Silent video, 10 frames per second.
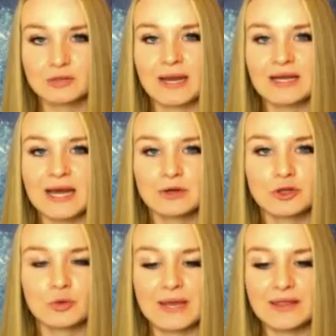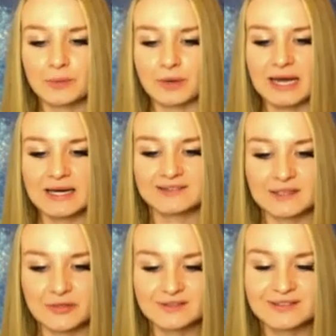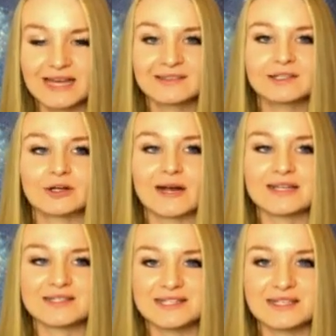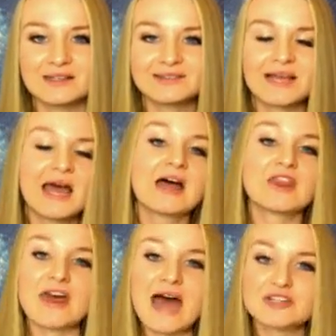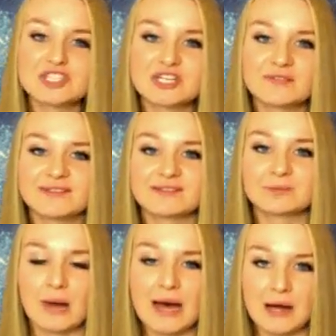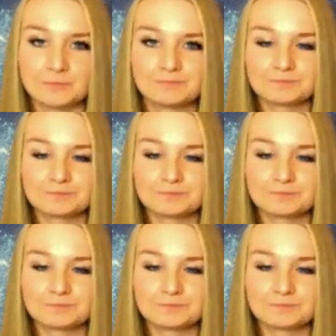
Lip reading: right now and the way that we're kind of synthesizing our ideas, that shifts as well.